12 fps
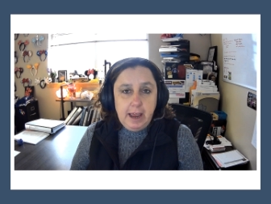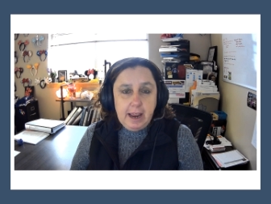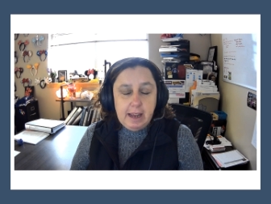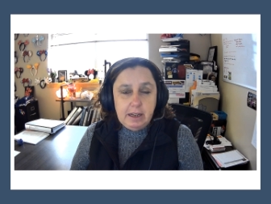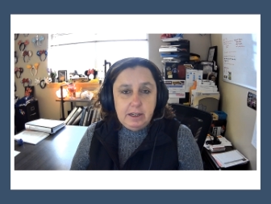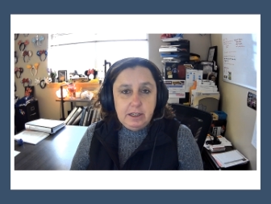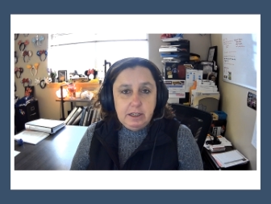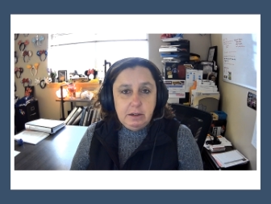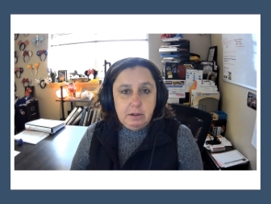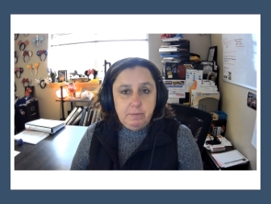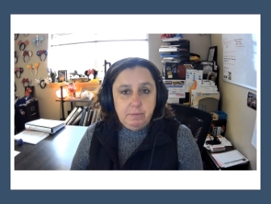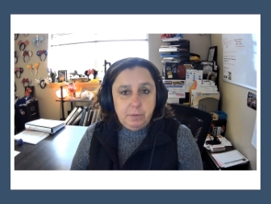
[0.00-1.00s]
and
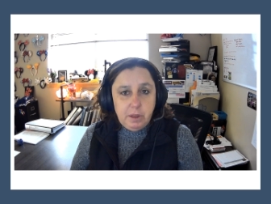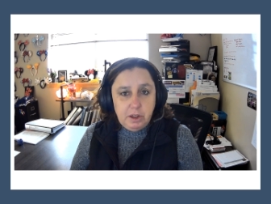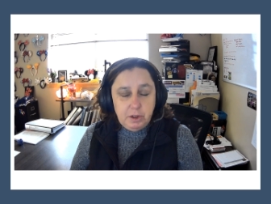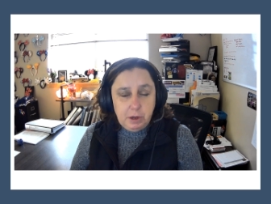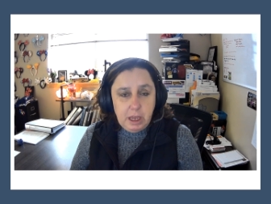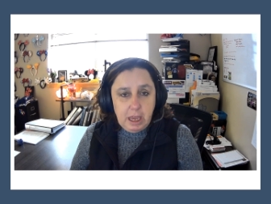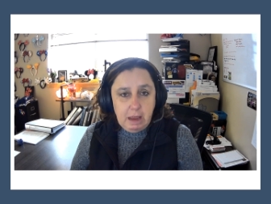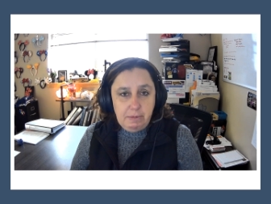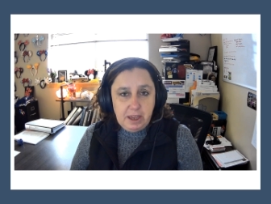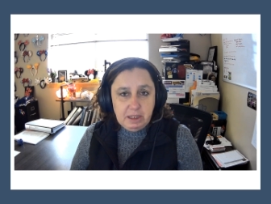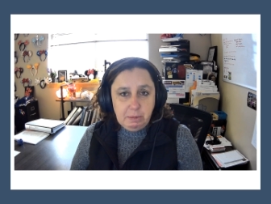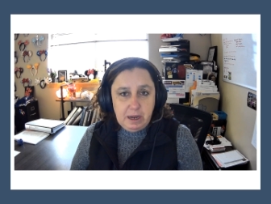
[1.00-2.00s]
so keep
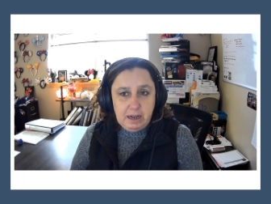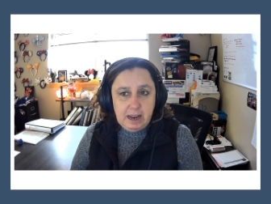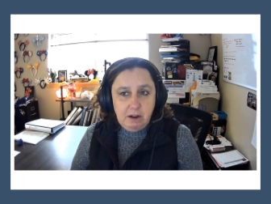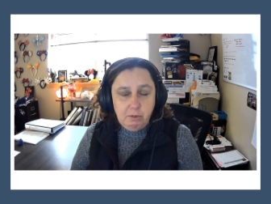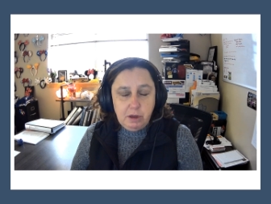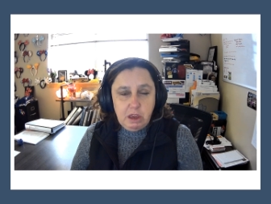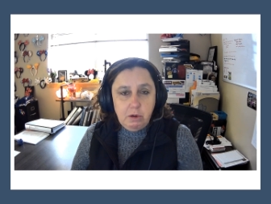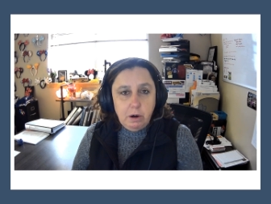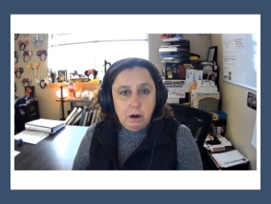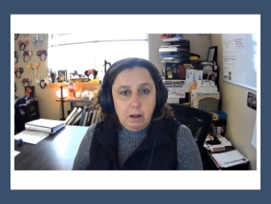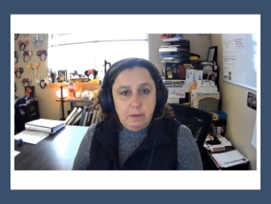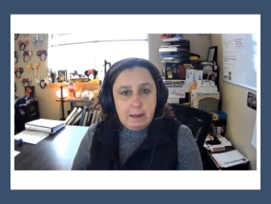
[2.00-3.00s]
that speed down when you
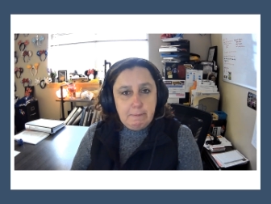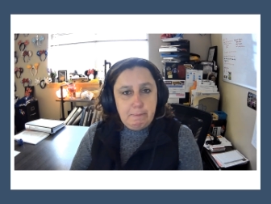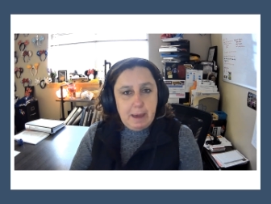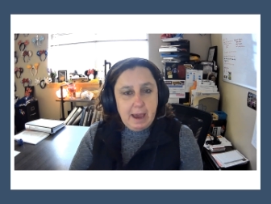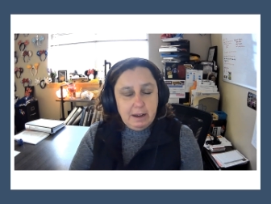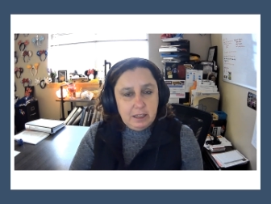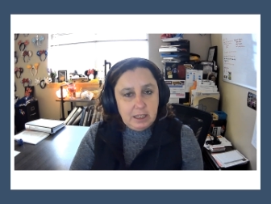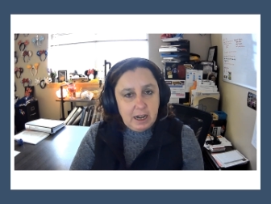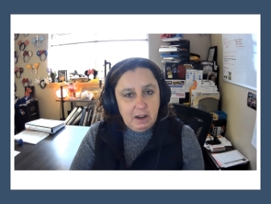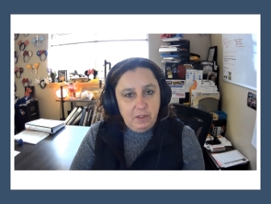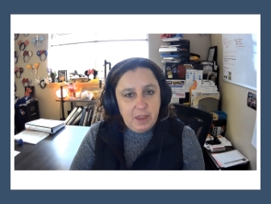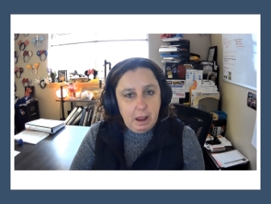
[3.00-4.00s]
are on the back
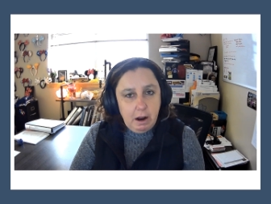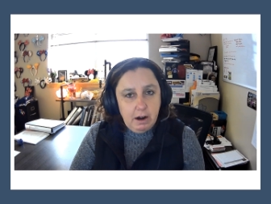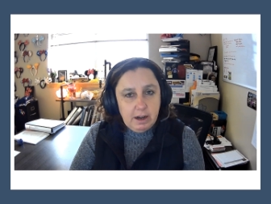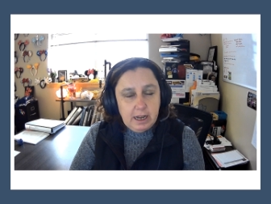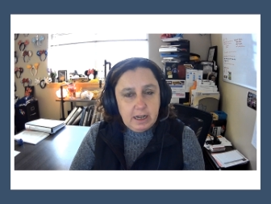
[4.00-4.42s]
side of the yard,